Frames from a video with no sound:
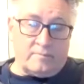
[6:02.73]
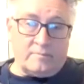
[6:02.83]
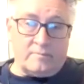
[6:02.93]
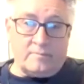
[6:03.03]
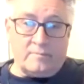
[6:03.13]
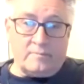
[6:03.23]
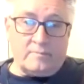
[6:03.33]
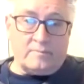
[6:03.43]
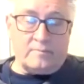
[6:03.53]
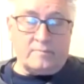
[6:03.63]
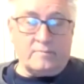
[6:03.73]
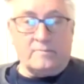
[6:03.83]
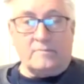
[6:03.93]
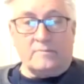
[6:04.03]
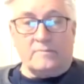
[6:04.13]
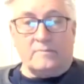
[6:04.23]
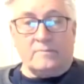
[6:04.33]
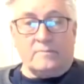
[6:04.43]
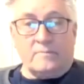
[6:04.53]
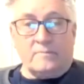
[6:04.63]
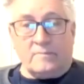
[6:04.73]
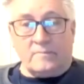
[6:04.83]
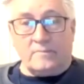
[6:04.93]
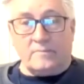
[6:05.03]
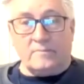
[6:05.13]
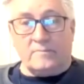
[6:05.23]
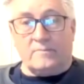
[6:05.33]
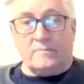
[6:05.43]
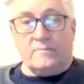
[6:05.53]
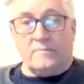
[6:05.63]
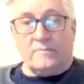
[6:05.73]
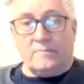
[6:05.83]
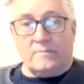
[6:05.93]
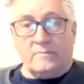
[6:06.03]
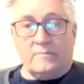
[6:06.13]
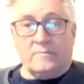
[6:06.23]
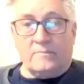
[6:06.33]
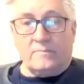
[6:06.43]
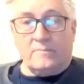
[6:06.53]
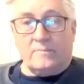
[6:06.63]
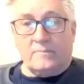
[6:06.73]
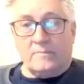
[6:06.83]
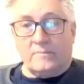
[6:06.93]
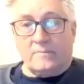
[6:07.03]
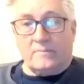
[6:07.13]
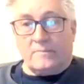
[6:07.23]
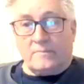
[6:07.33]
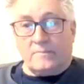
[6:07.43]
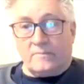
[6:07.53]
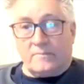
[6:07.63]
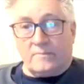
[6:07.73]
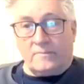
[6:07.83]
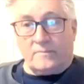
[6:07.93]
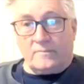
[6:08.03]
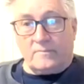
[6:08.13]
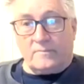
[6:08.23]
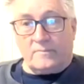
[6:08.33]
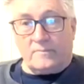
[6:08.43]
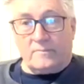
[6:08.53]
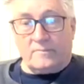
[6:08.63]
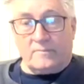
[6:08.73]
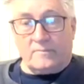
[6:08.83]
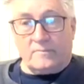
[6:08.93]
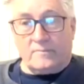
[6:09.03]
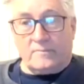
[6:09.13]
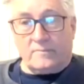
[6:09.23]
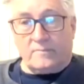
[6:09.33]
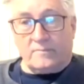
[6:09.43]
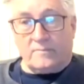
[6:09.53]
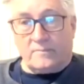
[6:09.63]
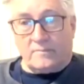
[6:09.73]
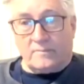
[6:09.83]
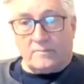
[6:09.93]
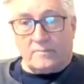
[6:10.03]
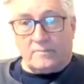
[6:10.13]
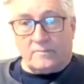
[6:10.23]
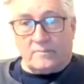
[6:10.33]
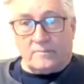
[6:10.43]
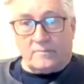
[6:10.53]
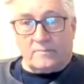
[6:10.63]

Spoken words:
[no speech]